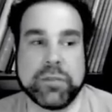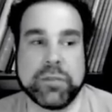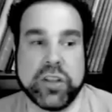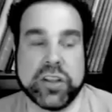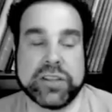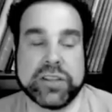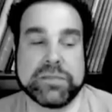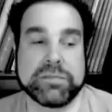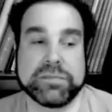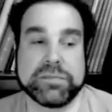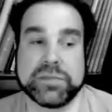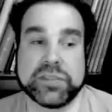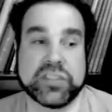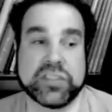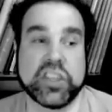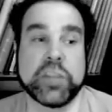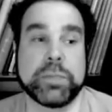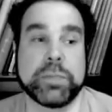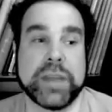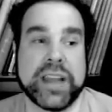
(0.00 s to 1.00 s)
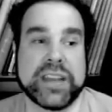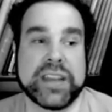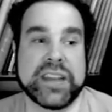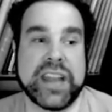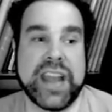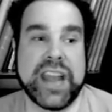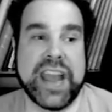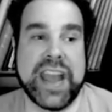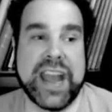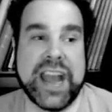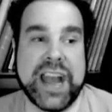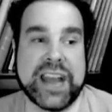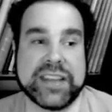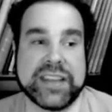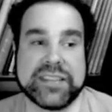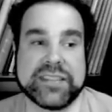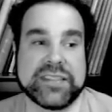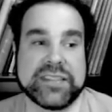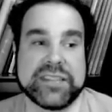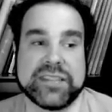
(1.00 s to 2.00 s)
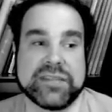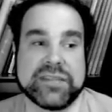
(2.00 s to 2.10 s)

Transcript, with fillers: look stupid and